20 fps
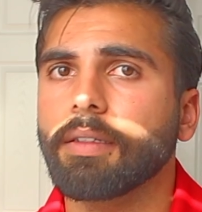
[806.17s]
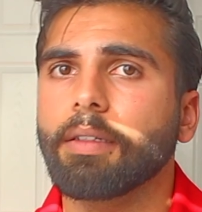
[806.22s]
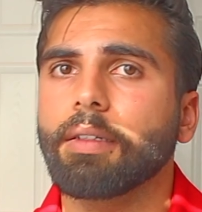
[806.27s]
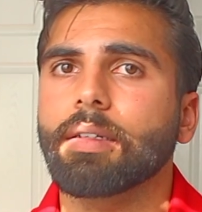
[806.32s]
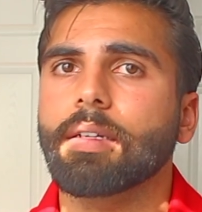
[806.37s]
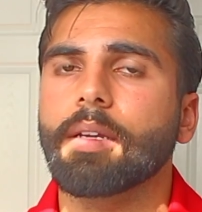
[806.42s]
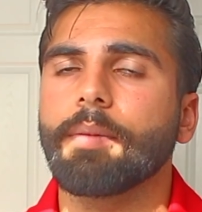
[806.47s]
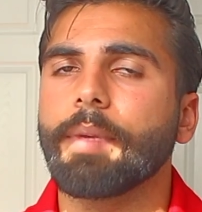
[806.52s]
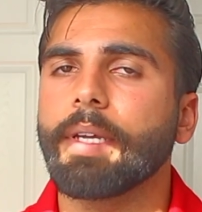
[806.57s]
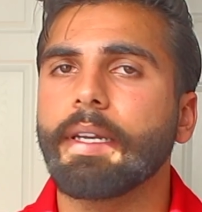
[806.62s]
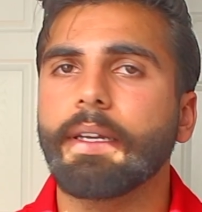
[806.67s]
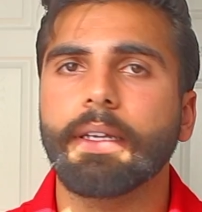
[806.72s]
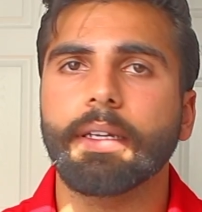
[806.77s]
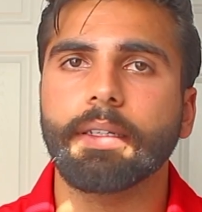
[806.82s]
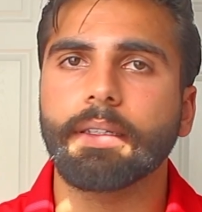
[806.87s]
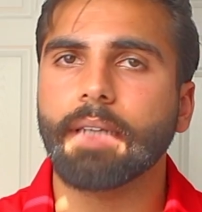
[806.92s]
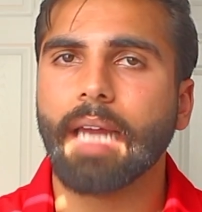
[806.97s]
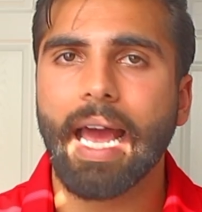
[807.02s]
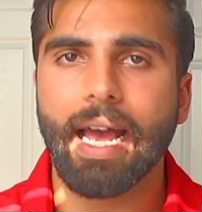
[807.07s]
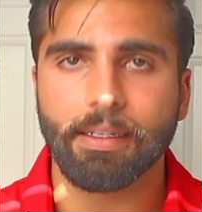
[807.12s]
uh committee
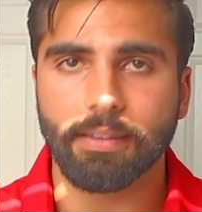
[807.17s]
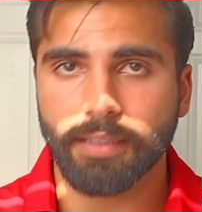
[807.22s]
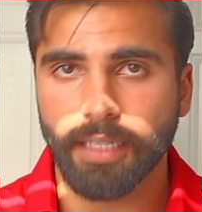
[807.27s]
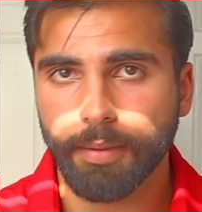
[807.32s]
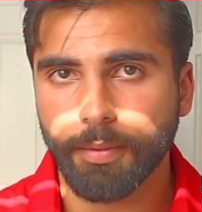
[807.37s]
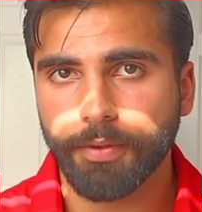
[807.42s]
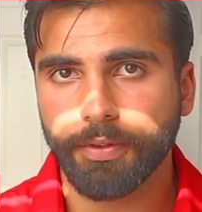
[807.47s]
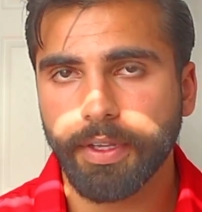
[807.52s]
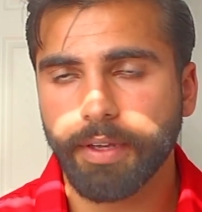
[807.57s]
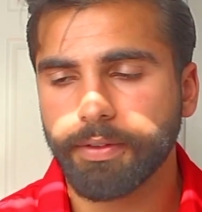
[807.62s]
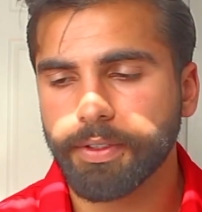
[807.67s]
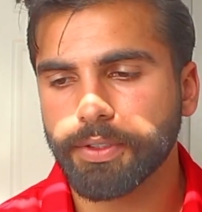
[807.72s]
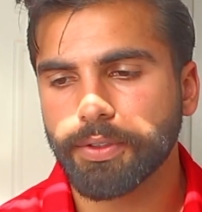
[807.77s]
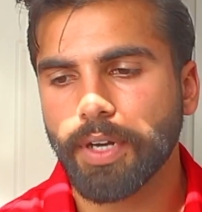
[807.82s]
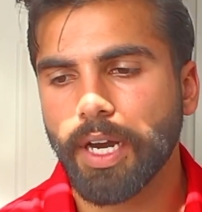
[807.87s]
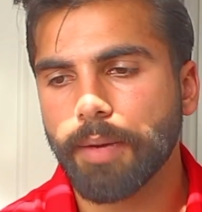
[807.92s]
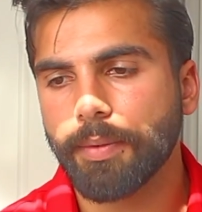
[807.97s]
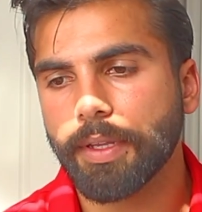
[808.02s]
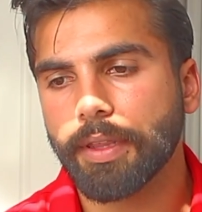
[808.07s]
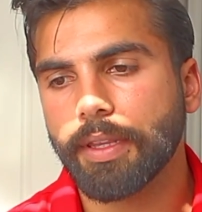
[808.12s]
and ask them if they have a
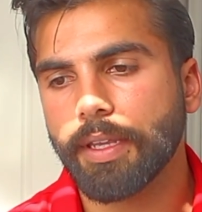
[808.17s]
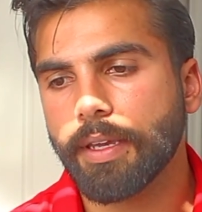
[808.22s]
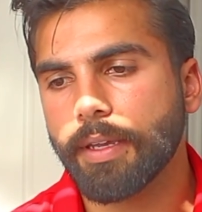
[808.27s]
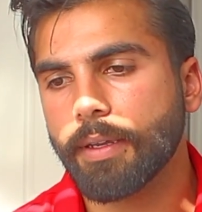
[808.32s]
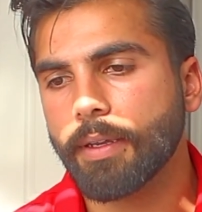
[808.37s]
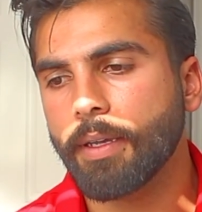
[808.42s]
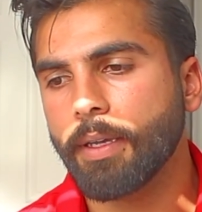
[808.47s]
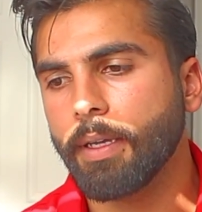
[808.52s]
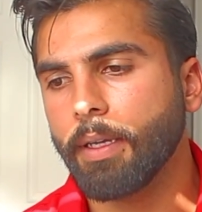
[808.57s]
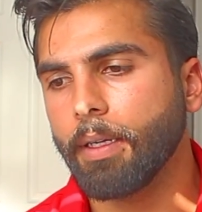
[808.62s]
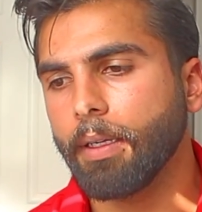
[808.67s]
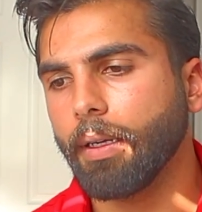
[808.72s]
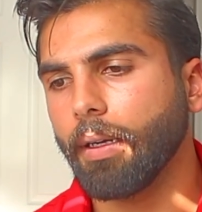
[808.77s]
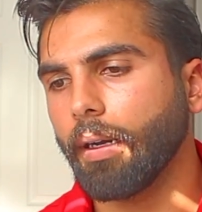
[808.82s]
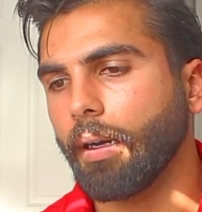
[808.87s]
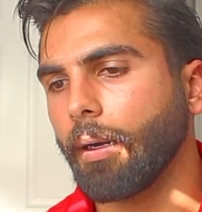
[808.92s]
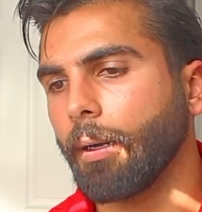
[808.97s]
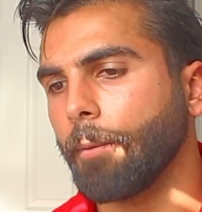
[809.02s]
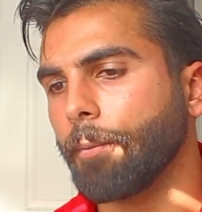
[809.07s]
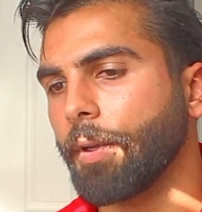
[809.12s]
scribing thing.
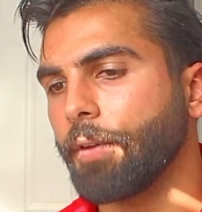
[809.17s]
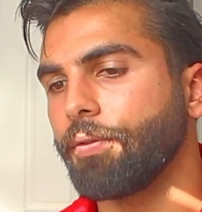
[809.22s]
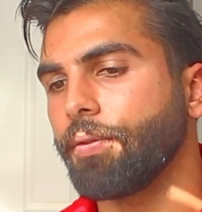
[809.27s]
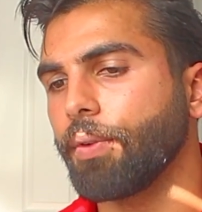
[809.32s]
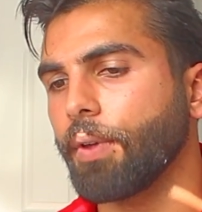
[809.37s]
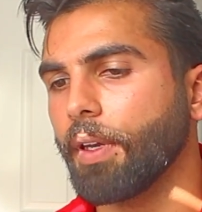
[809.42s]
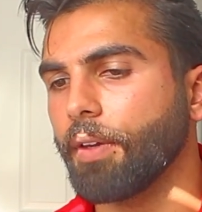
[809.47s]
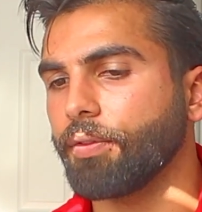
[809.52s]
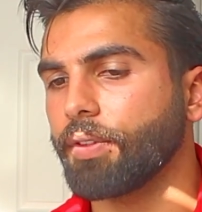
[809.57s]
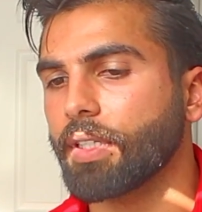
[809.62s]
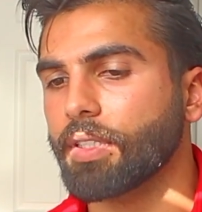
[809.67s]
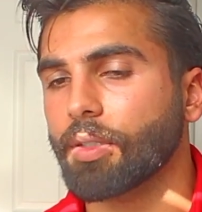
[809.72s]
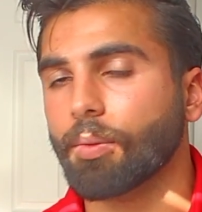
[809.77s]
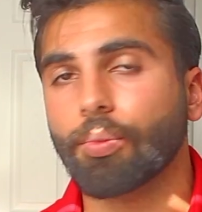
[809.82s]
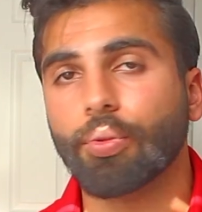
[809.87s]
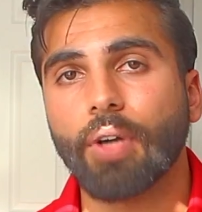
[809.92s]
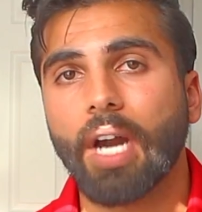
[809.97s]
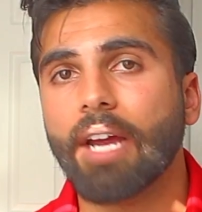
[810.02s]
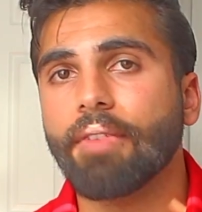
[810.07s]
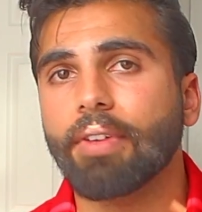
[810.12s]
Um, if, if there's a
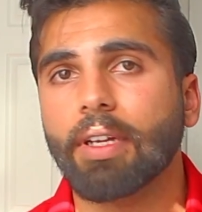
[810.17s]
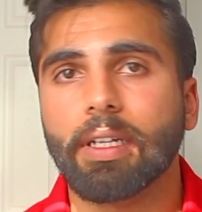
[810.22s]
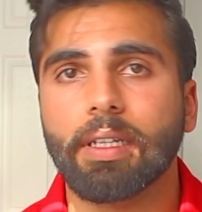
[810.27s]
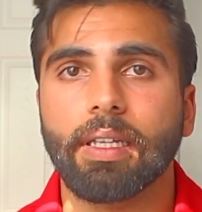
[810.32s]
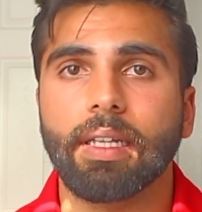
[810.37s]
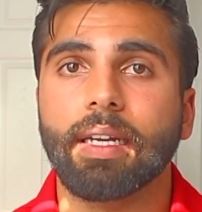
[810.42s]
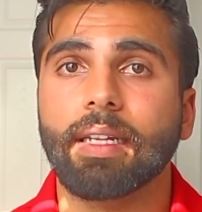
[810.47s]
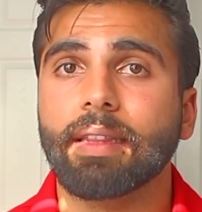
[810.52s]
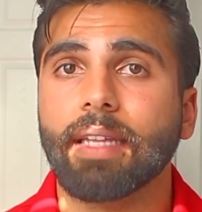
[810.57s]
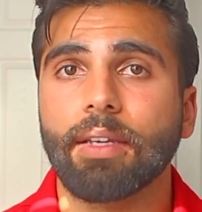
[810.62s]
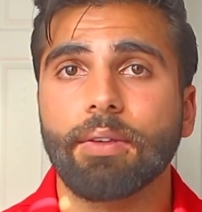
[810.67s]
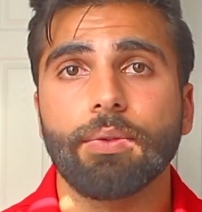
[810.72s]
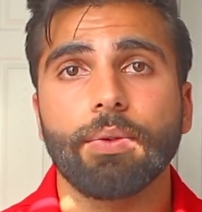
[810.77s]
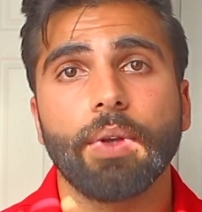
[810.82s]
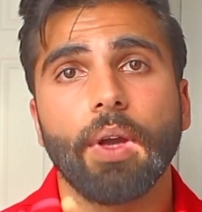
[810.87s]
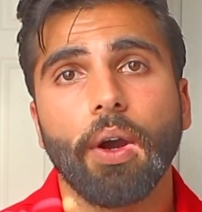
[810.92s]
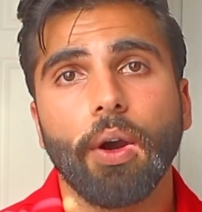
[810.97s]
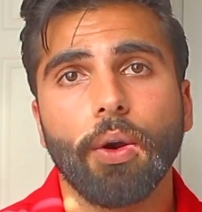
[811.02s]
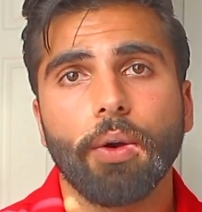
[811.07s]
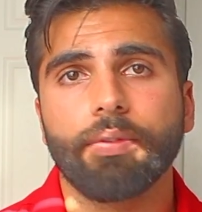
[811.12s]
private clinic that you
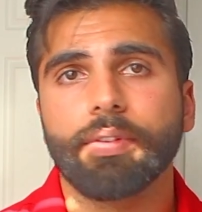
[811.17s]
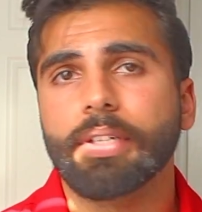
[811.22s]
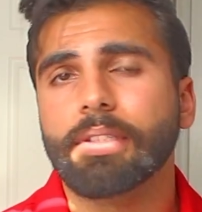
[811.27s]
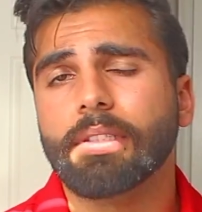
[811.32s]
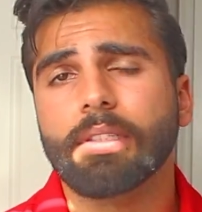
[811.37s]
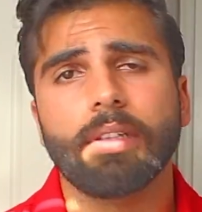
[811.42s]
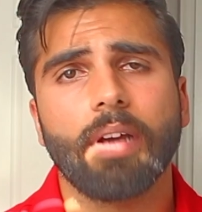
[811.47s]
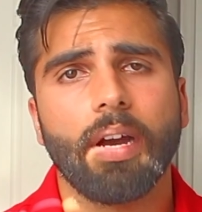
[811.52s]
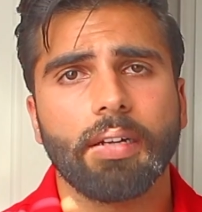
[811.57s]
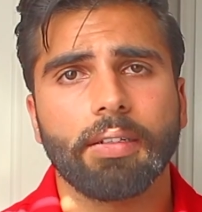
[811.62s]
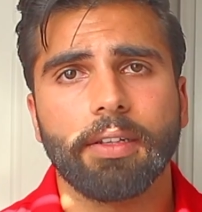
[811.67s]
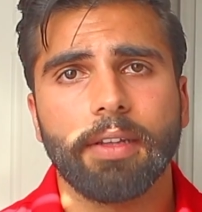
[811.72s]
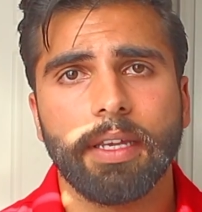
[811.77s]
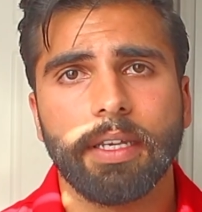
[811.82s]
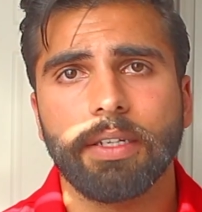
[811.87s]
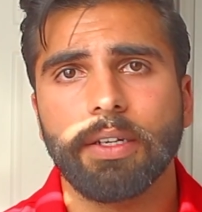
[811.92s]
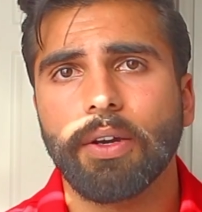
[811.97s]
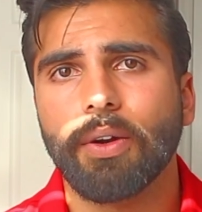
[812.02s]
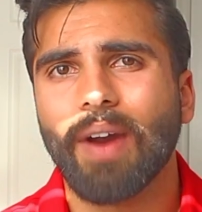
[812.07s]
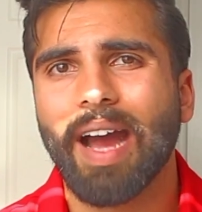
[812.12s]
know, if there's a doctor
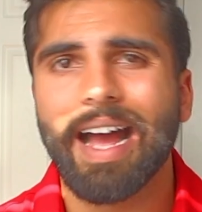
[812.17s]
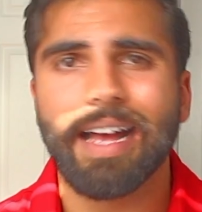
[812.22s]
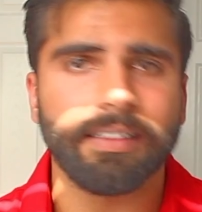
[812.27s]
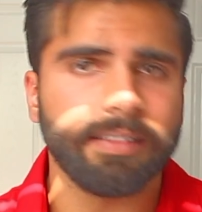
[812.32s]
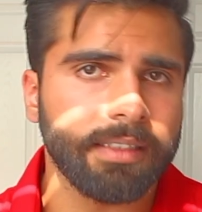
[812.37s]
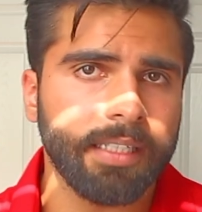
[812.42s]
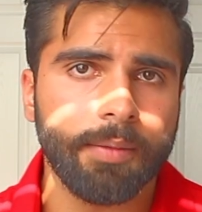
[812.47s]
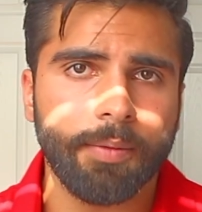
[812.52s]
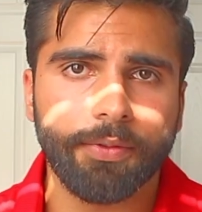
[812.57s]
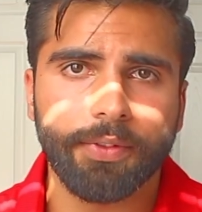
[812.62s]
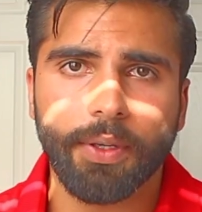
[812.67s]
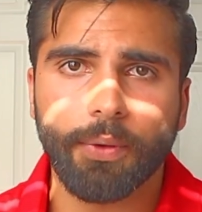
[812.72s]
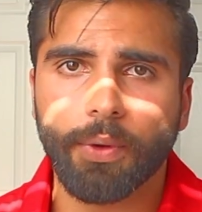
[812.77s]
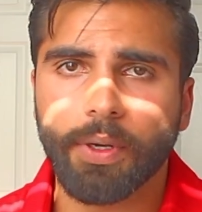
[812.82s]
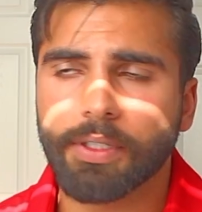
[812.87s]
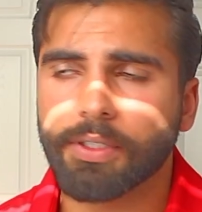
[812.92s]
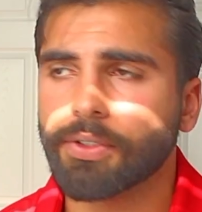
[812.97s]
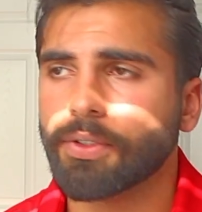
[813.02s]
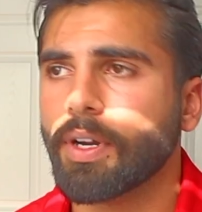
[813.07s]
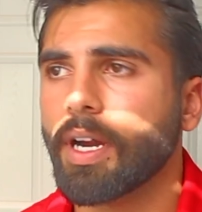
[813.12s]
that you know, ask them if they
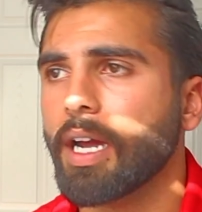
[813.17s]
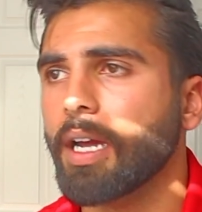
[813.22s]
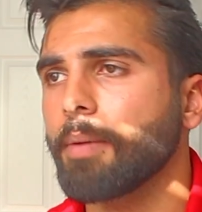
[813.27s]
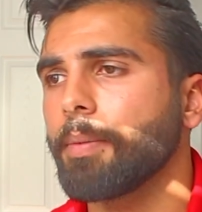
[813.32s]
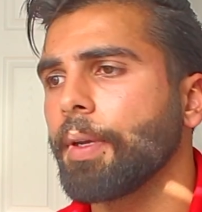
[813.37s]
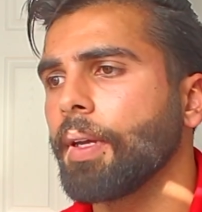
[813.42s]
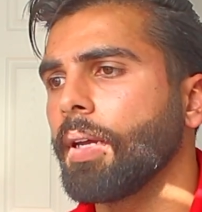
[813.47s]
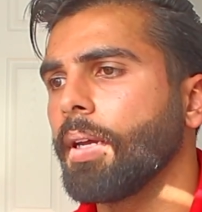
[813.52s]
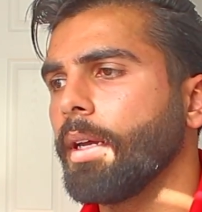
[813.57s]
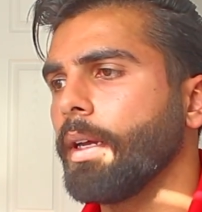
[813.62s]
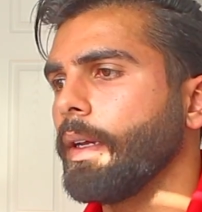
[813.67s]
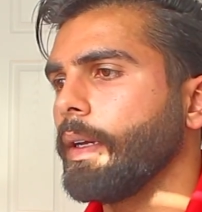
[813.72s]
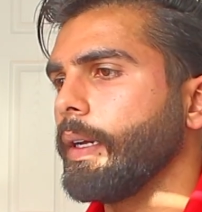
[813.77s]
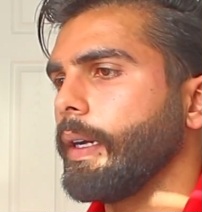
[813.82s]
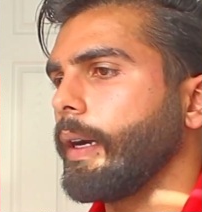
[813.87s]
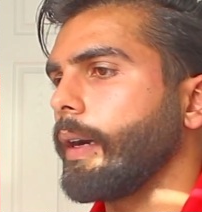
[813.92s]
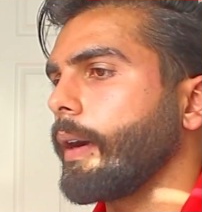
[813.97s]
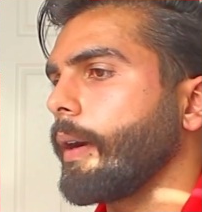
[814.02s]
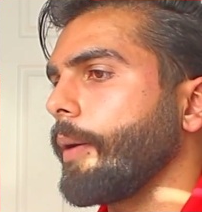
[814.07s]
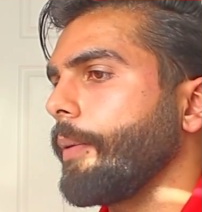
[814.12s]
want to scribe.
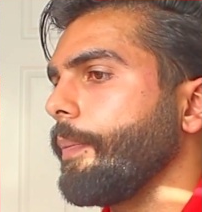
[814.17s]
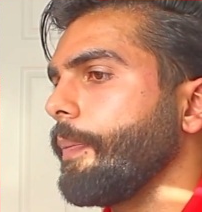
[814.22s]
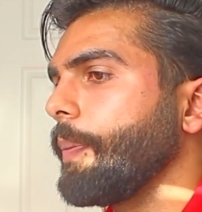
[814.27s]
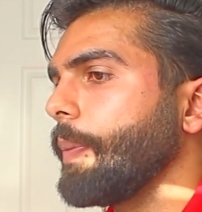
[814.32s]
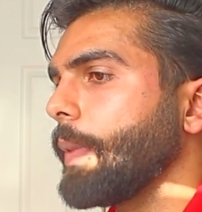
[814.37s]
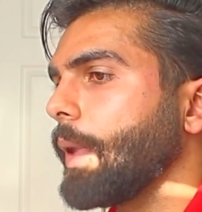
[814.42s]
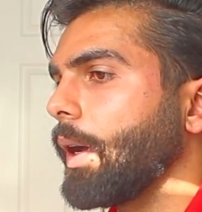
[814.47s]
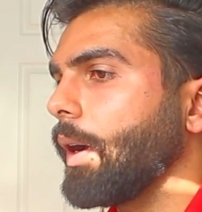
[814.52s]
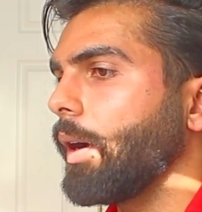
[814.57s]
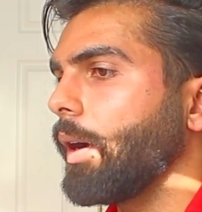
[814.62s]
Um,